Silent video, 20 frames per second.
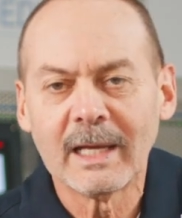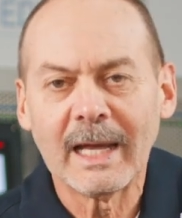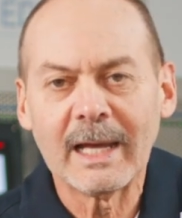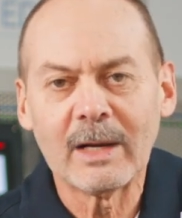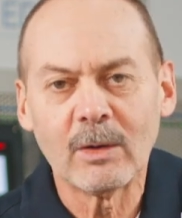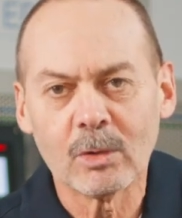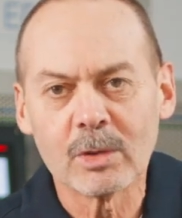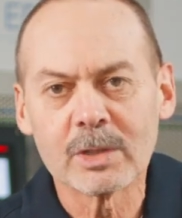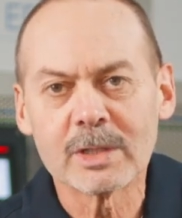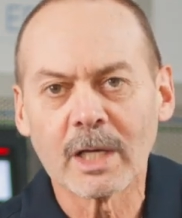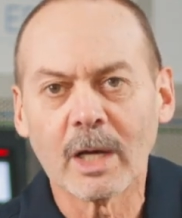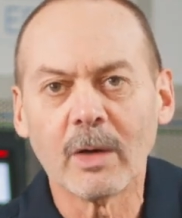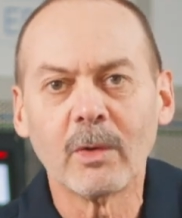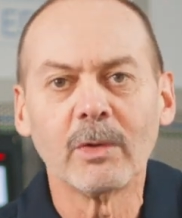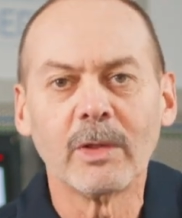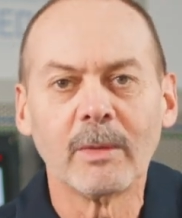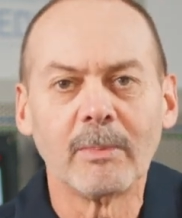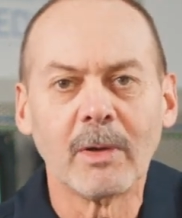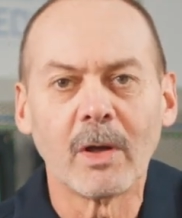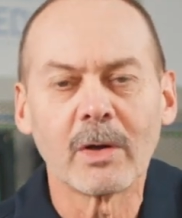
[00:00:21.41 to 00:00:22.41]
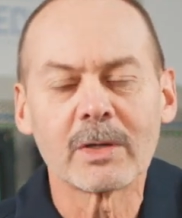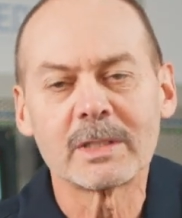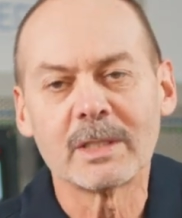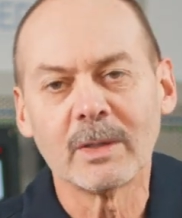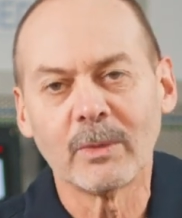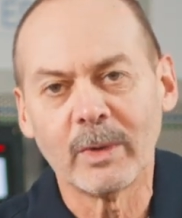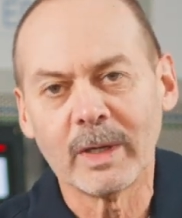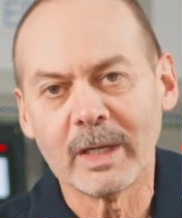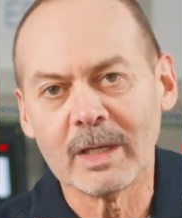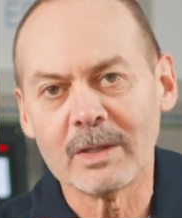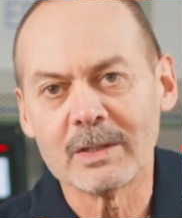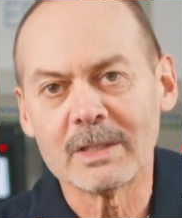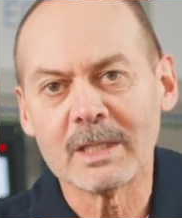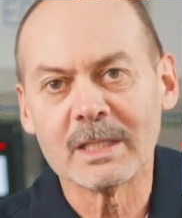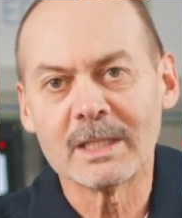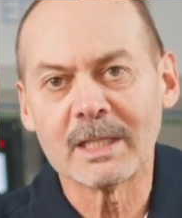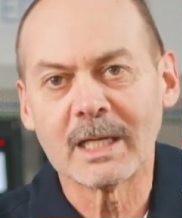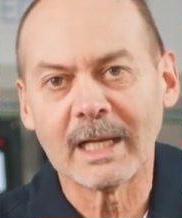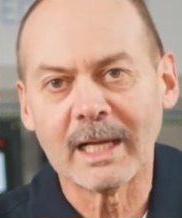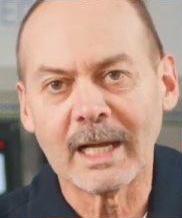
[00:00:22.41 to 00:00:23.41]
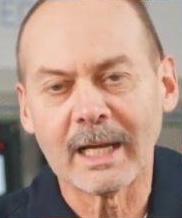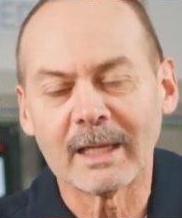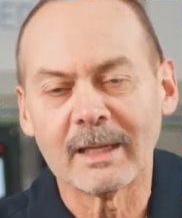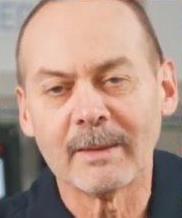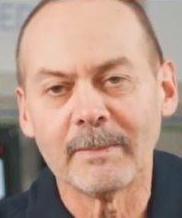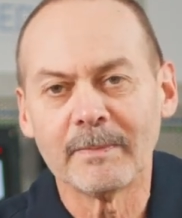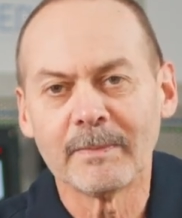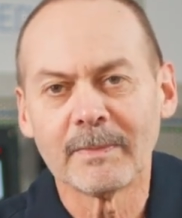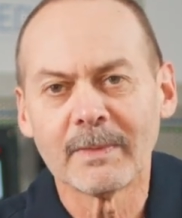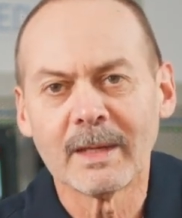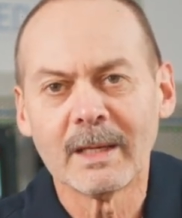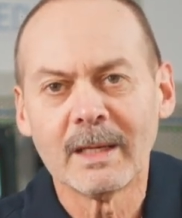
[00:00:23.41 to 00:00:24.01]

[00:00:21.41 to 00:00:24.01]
and also the blocks that we're using to connect them.